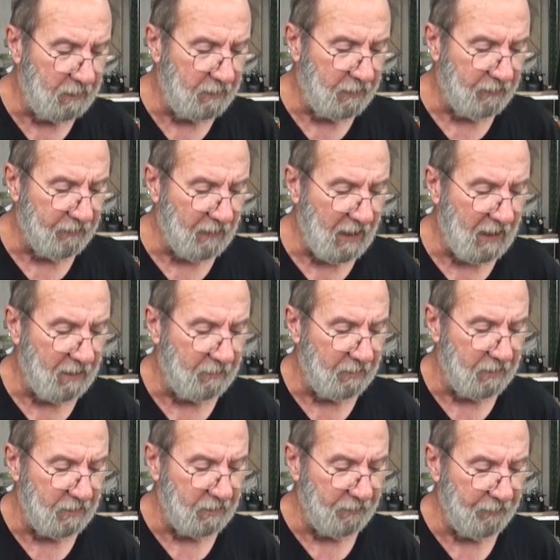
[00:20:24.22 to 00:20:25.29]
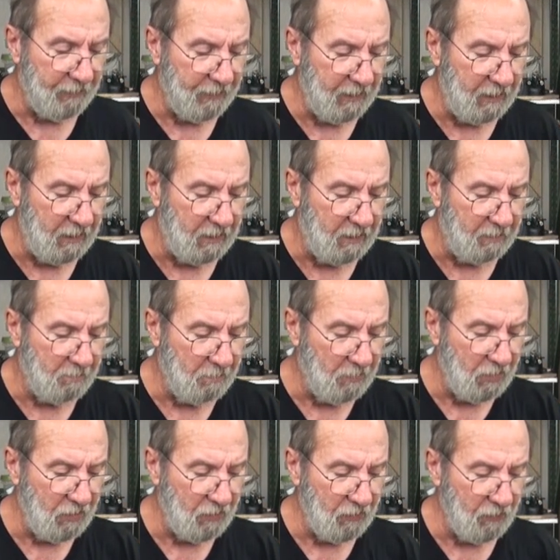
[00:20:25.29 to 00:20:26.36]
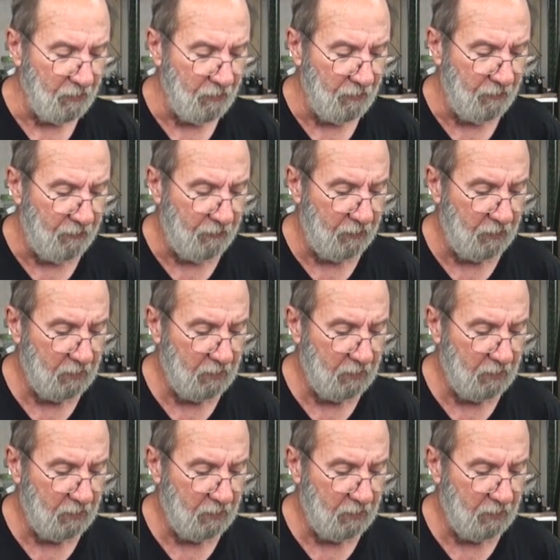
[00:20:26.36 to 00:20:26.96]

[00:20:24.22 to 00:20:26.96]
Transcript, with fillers: that the flywheel did move